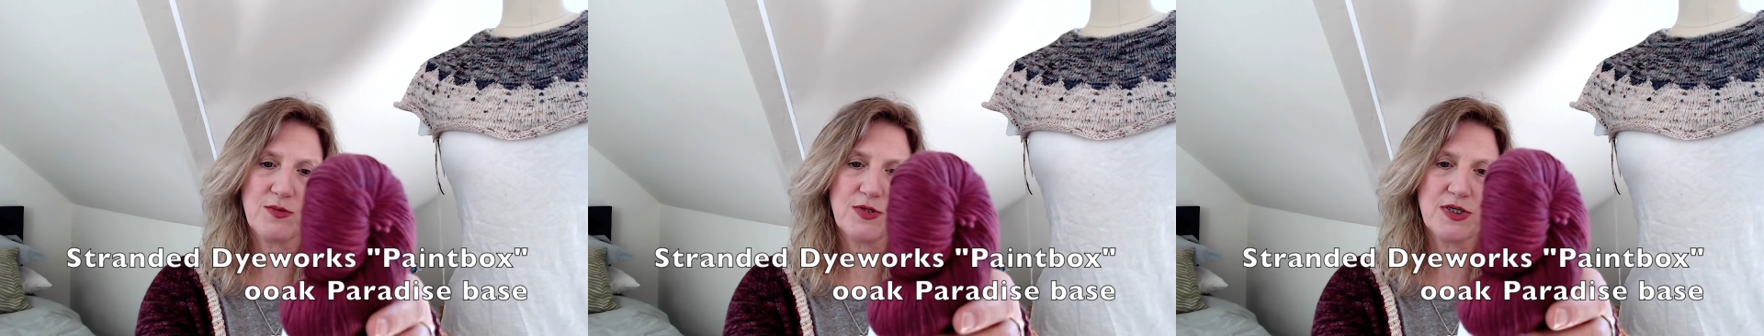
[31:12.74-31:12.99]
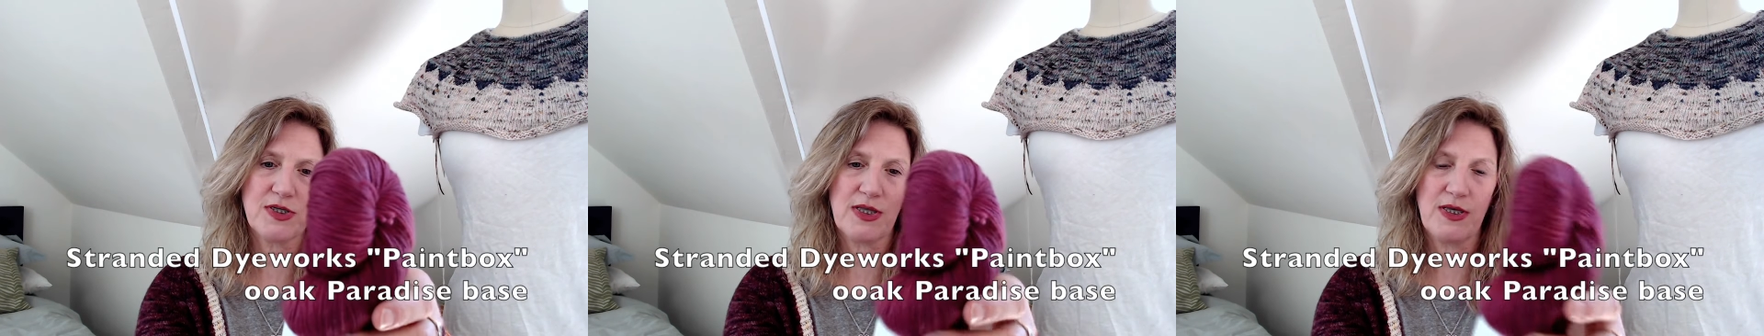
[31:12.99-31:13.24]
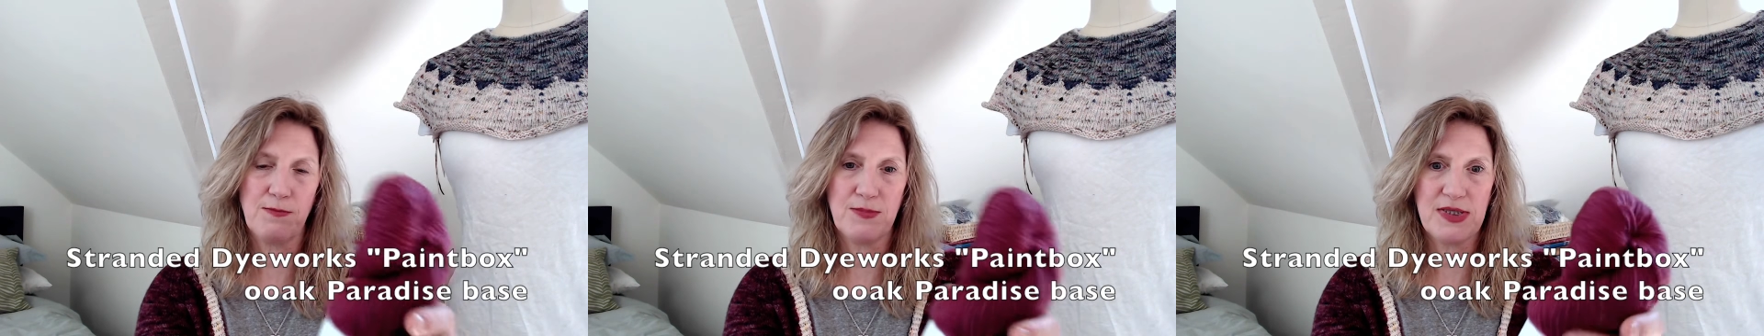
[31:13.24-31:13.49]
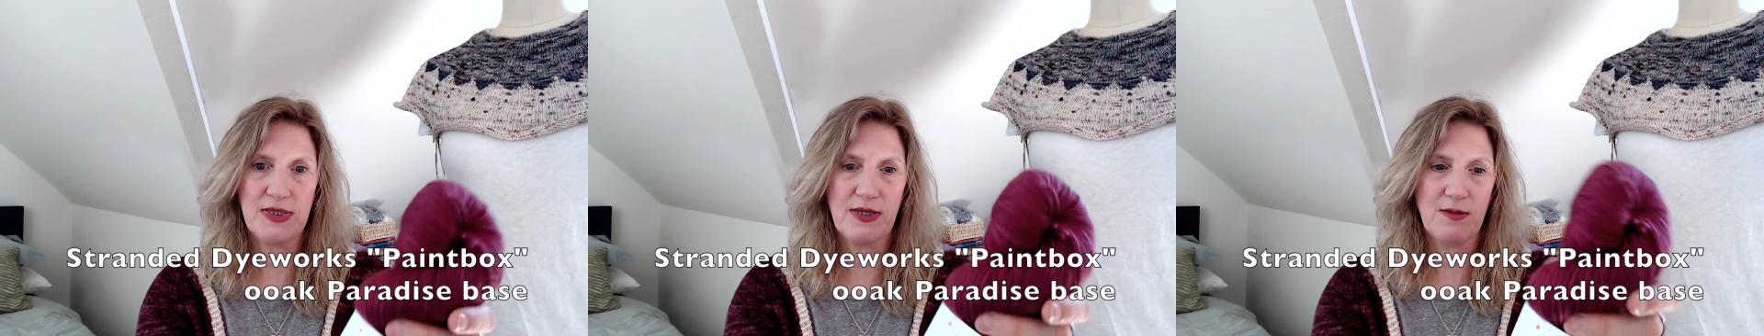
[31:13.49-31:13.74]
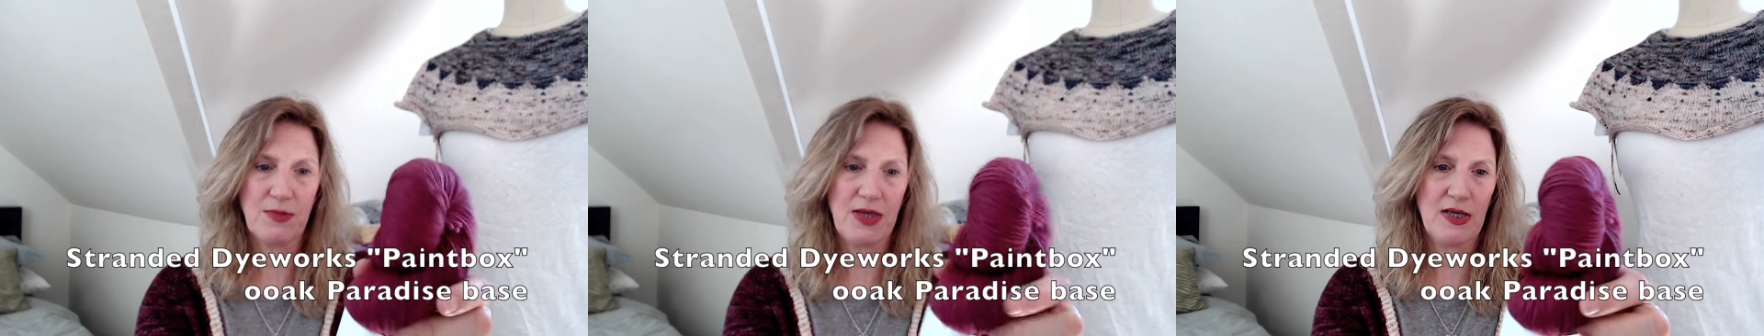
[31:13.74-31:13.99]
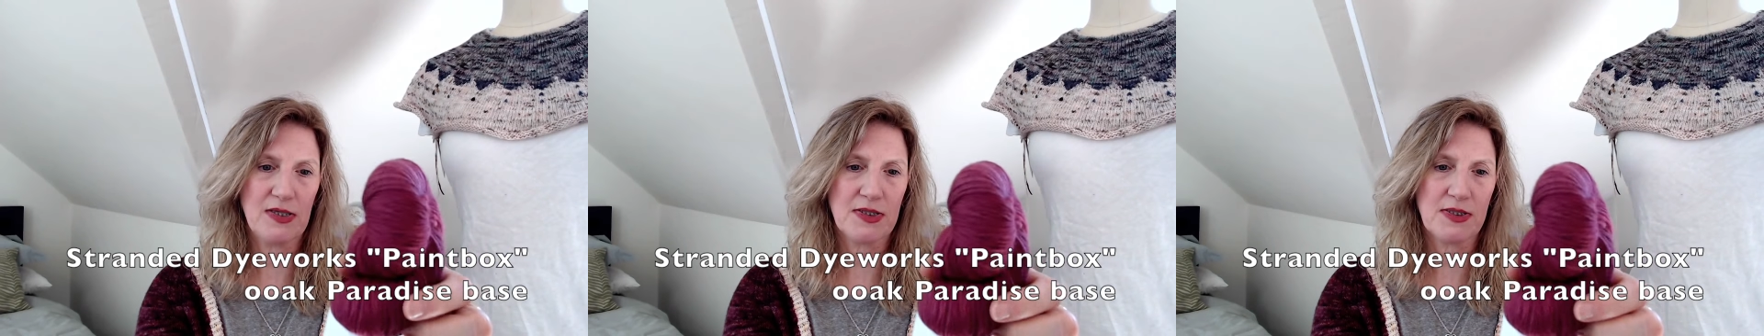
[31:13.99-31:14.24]
which is the MCN
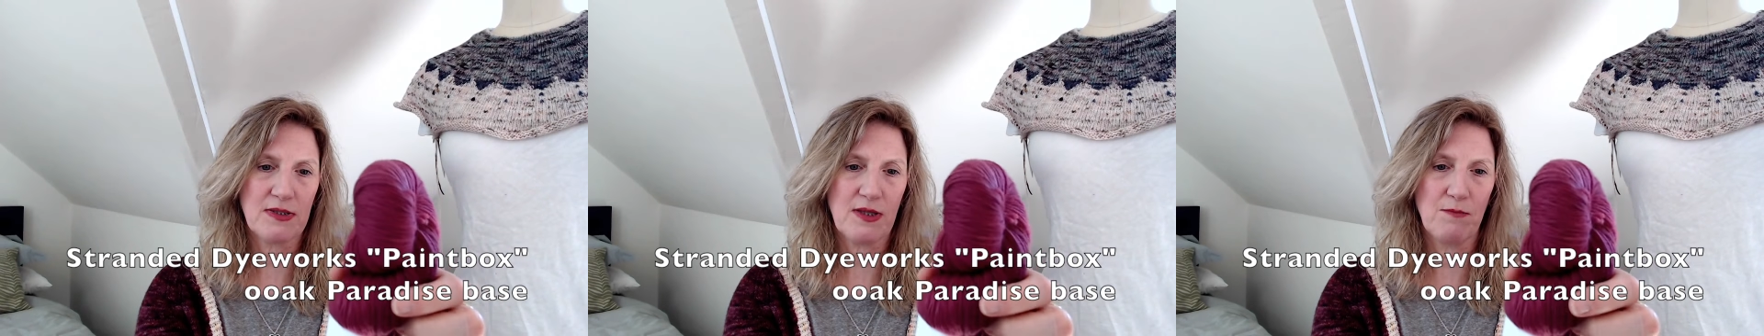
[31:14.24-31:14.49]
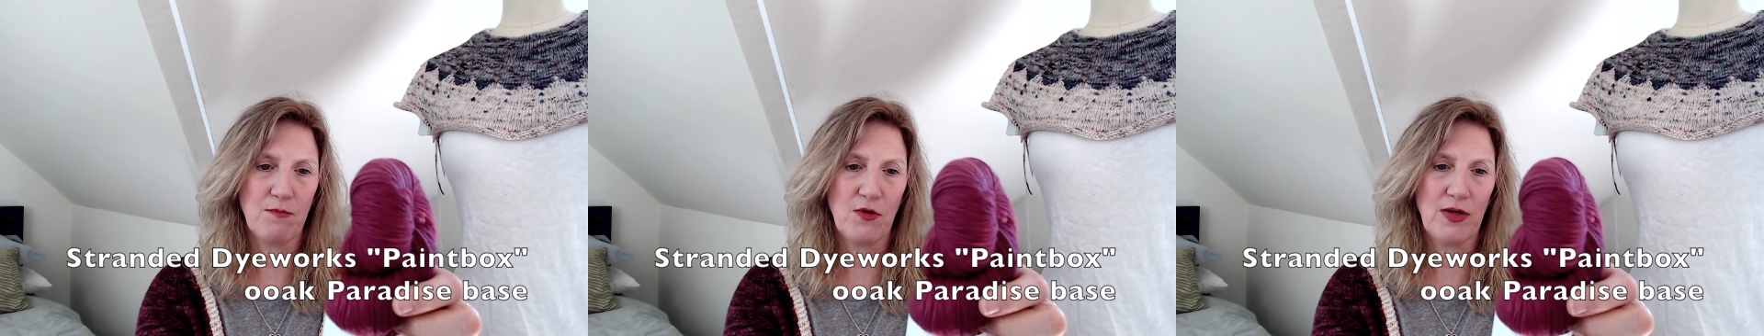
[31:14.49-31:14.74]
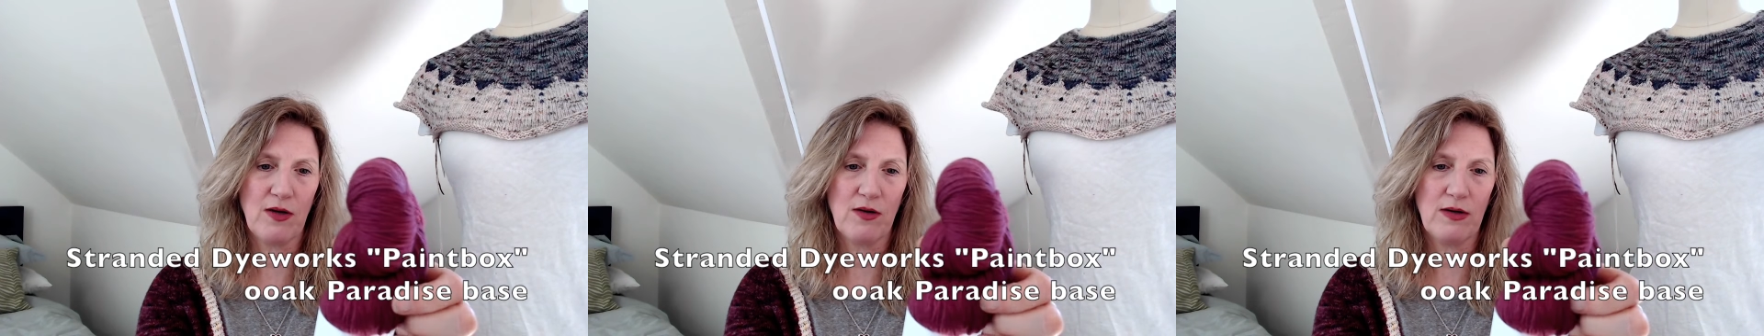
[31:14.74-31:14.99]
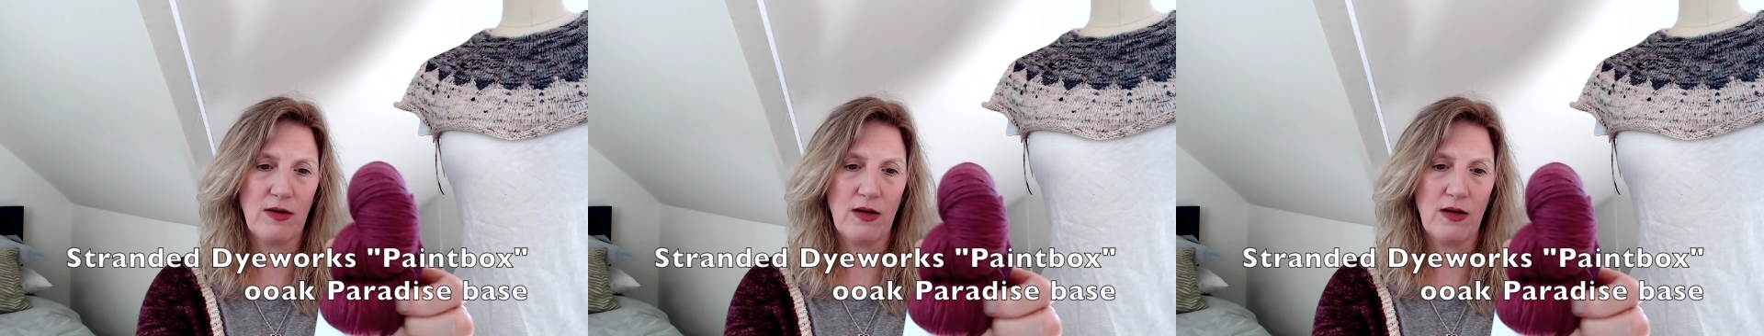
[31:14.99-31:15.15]
base, the merino